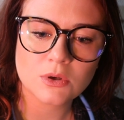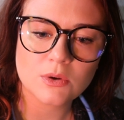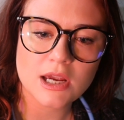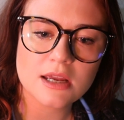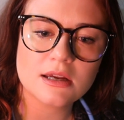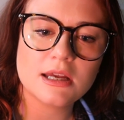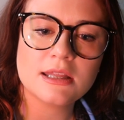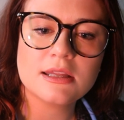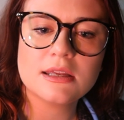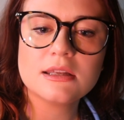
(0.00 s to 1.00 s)
Okay,
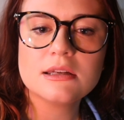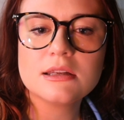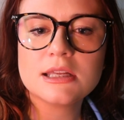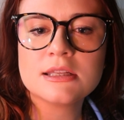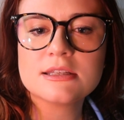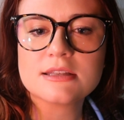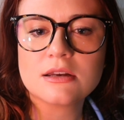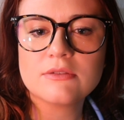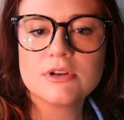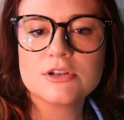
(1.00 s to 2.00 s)
and then in the
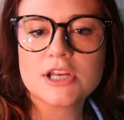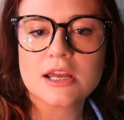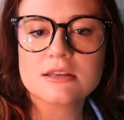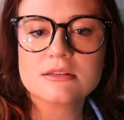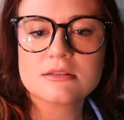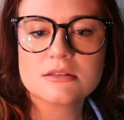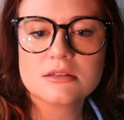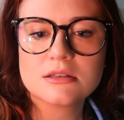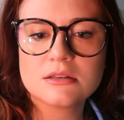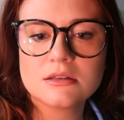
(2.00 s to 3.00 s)
center of your
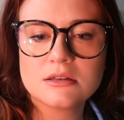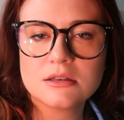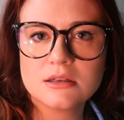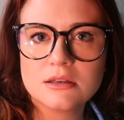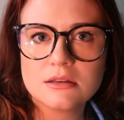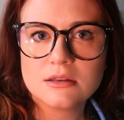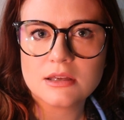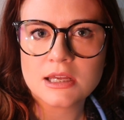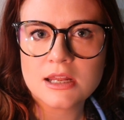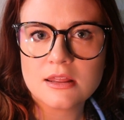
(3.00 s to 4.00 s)
chest,
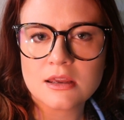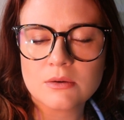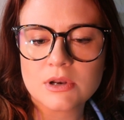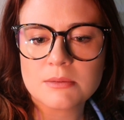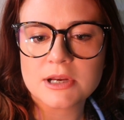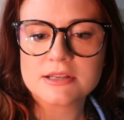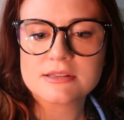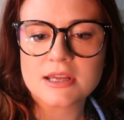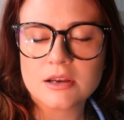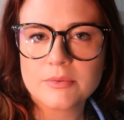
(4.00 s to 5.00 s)
anything when I
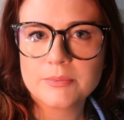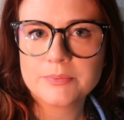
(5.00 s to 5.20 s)
press there?